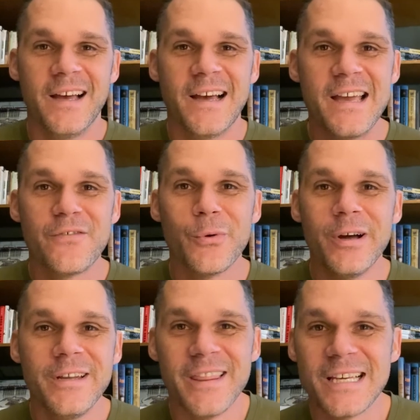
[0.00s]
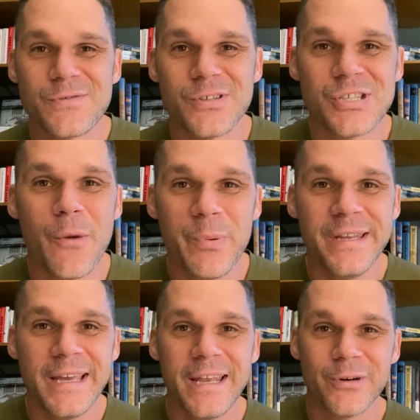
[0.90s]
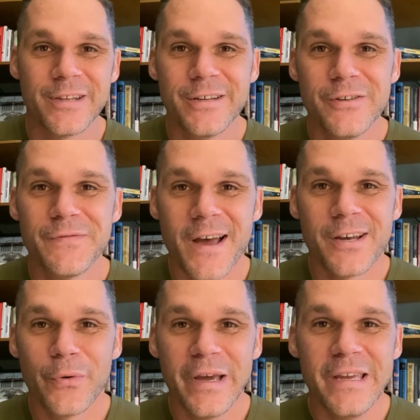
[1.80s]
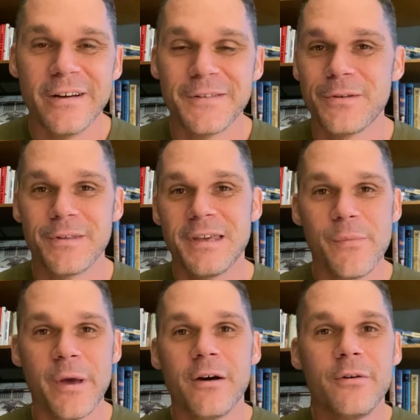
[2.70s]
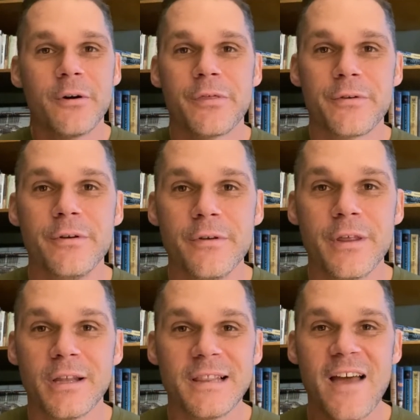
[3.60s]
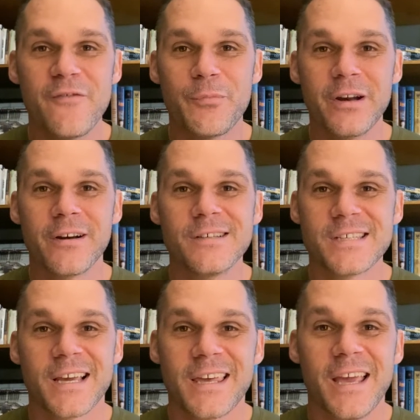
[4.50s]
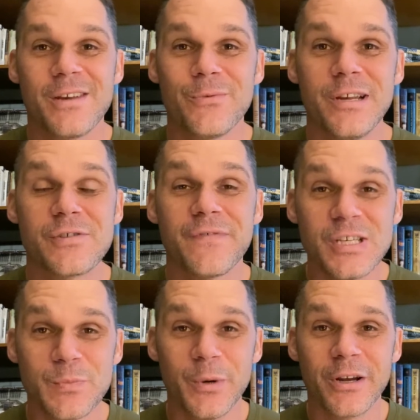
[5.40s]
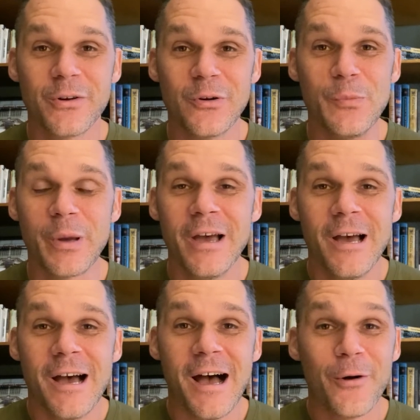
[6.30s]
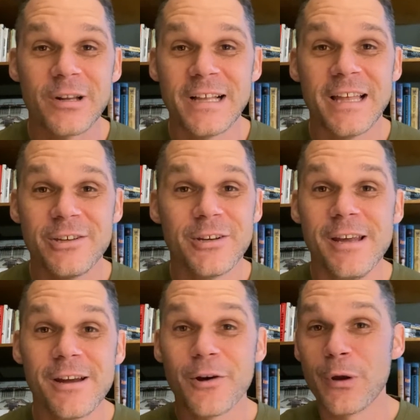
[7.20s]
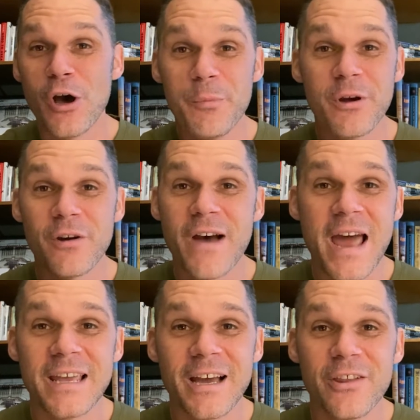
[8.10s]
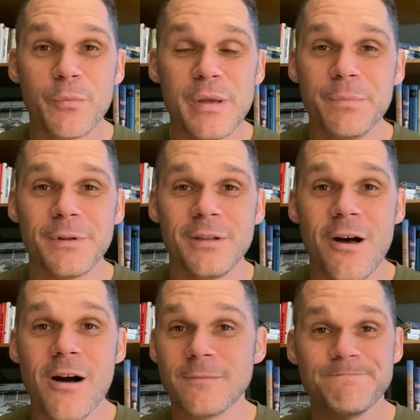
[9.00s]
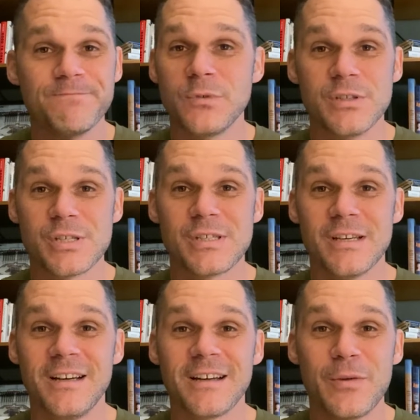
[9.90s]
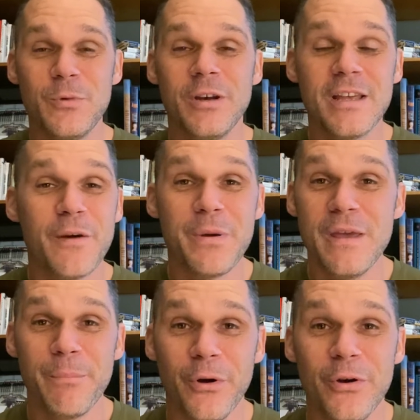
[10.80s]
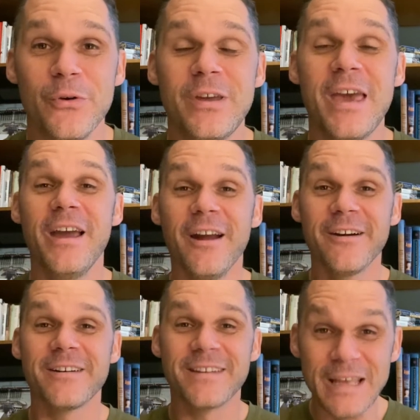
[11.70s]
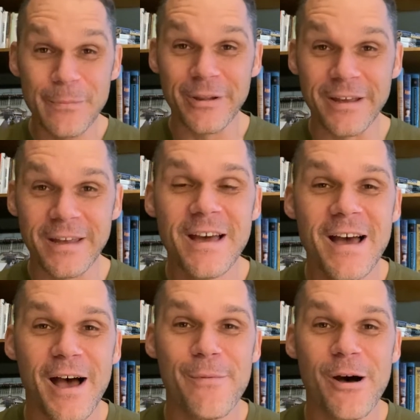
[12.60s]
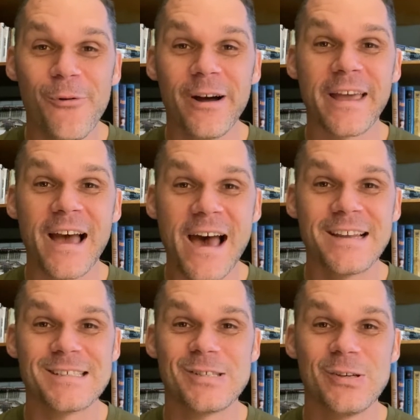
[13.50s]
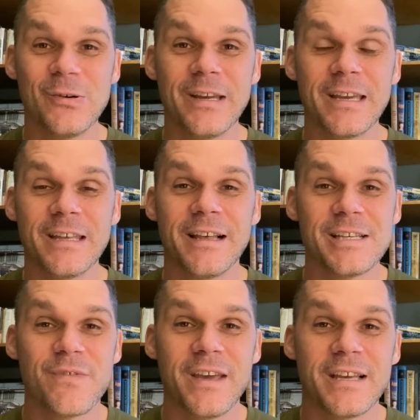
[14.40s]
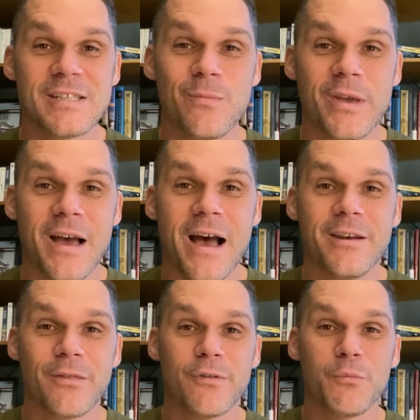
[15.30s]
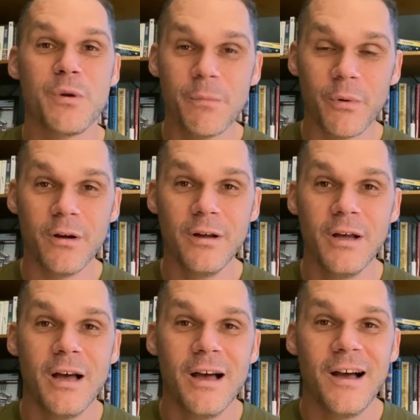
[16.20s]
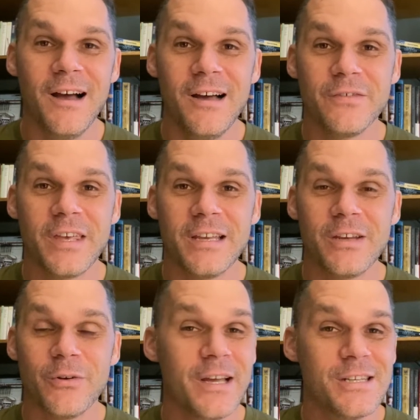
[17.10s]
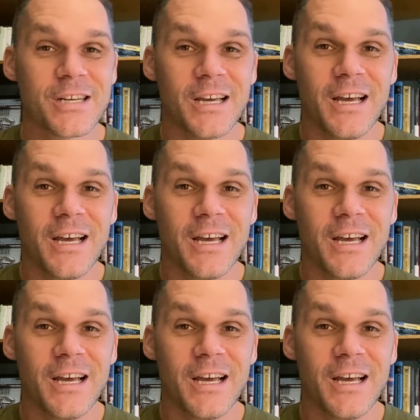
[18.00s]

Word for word: Hey everyone, thanks for jumping in, whether you found your way here through the email or through the Lifebringers at Canyon Ridge Facebook group. Uh, we're glad that you're here, and we hope you're inviting other people along. Just a community of people who care deeply about what God is doing in Las Vegas and beyond through the people uh, of Canyon Ridge.